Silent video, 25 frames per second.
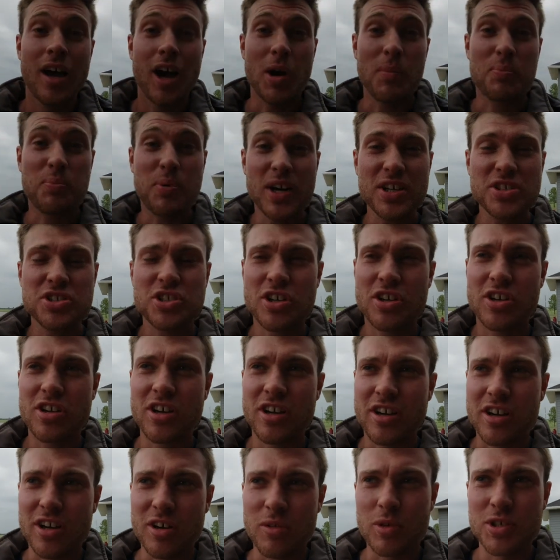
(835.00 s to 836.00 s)
Our pressure
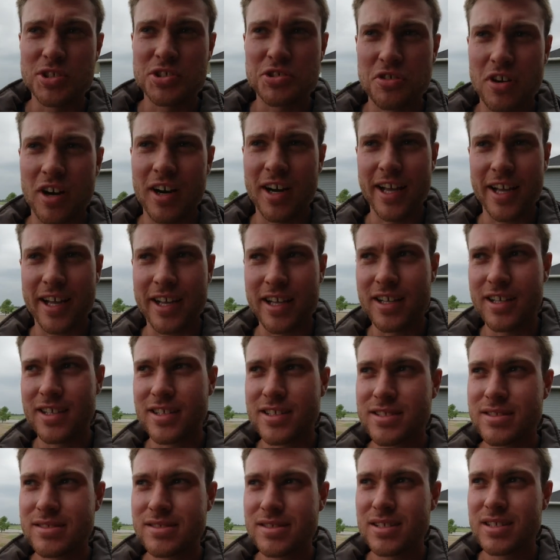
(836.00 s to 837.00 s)
cooker was running.
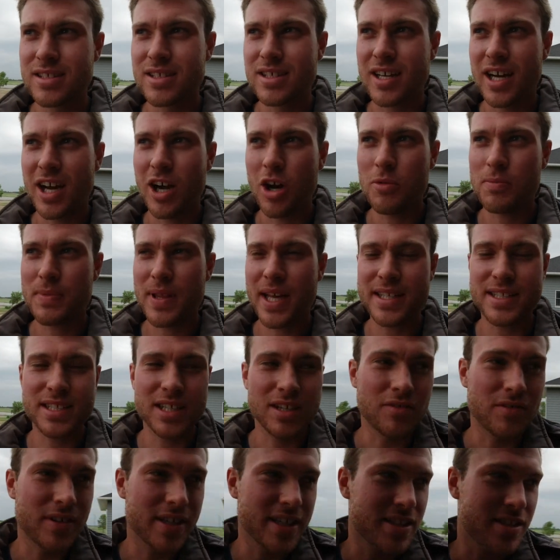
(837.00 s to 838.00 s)
I hope that
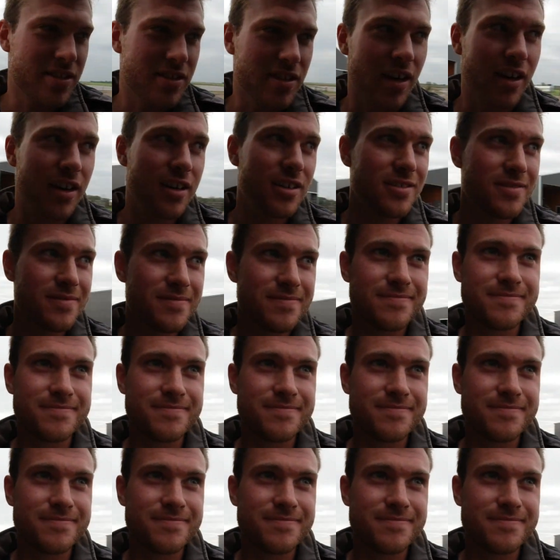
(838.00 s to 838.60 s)
didn't restart.